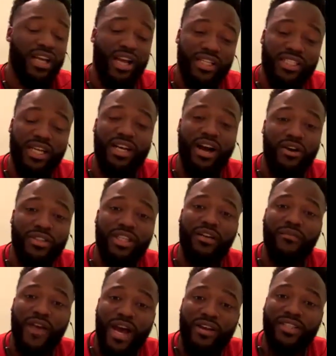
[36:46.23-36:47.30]
to
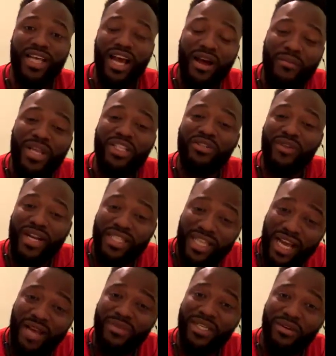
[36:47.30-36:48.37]
the finals, how many straight
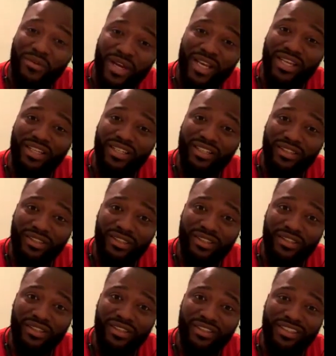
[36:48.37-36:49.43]
times he went?
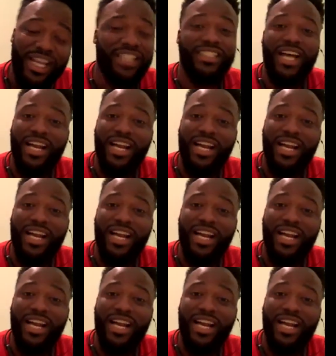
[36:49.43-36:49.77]
That's